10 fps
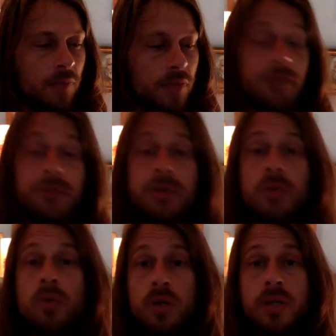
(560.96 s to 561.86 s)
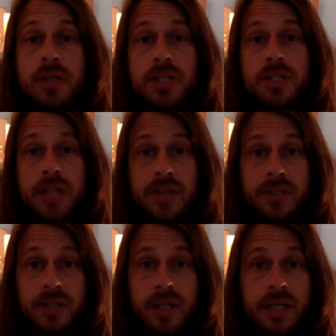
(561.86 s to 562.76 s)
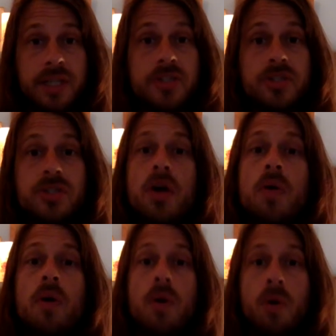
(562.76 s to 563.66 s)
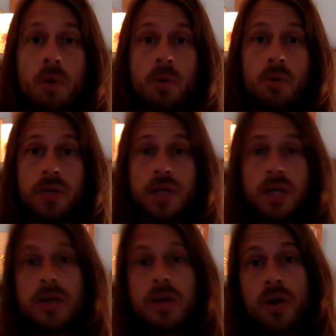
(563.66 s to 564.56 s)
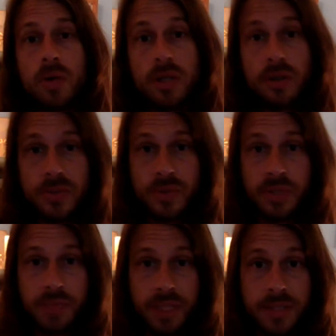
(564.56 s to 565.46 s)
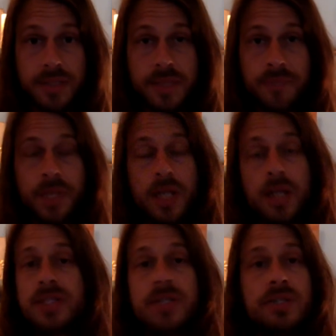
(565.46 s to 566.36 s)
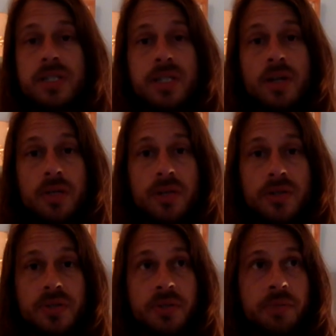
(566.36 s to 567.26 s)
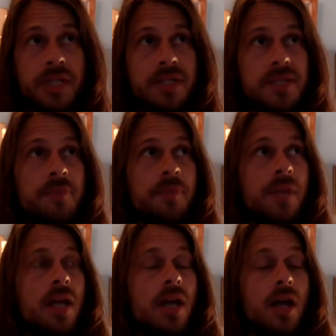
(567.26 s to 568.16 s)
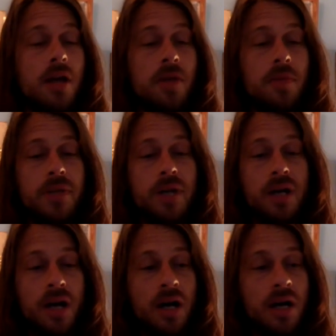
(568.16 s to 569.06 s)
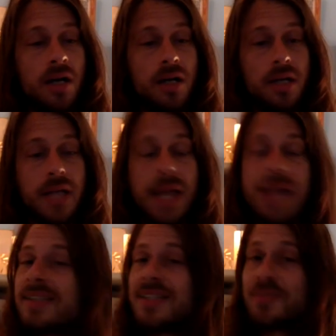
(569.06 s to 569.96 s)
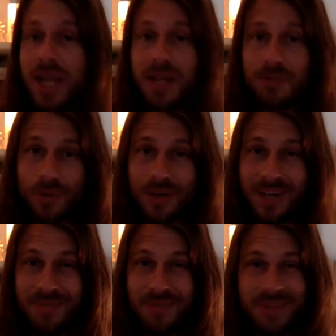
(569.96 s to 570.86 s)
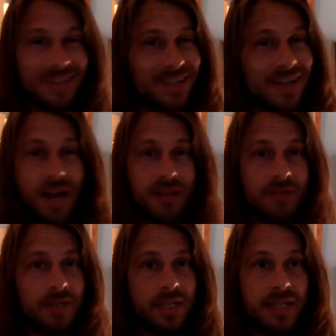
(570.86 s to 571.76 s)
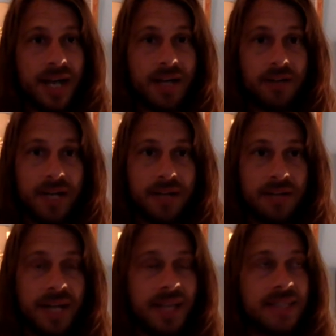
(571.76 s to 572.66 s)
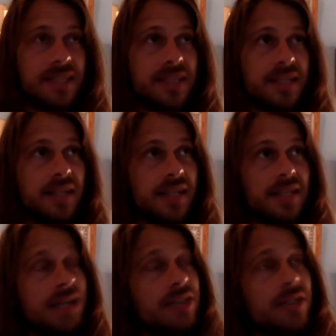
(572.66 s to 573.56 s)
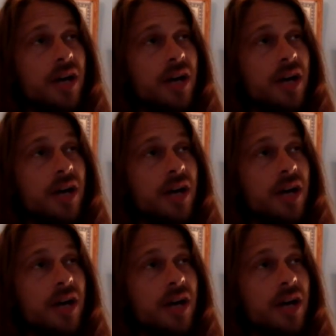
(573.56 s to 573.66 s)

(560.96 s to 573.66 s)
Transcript: Even the word nakshatra is so old, no one knows what it means. Seriously, no one knows what it means. There are cases made for it, but they're not really that great cases. I think Dr.